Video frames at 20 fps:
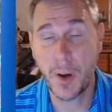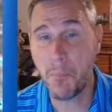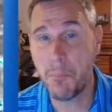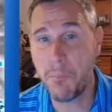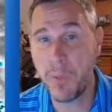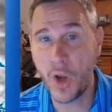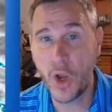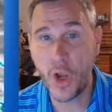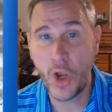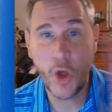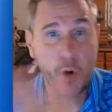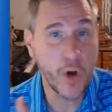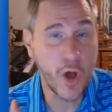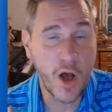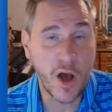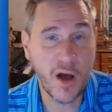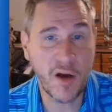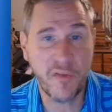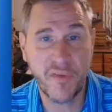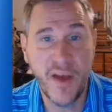blown
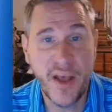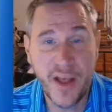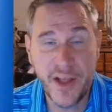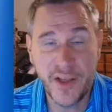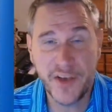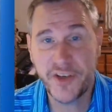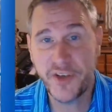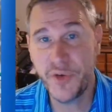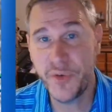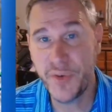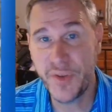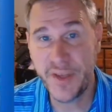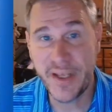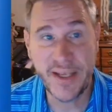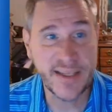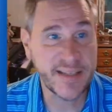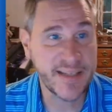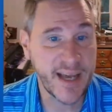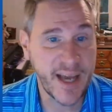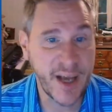off to the
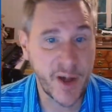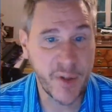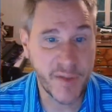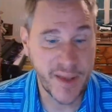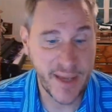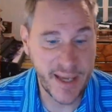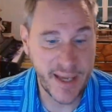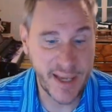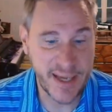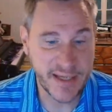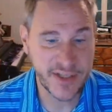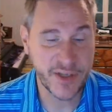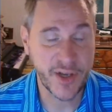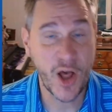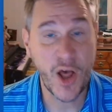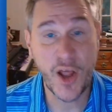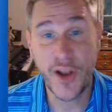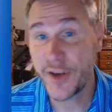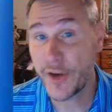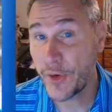southeast. Not in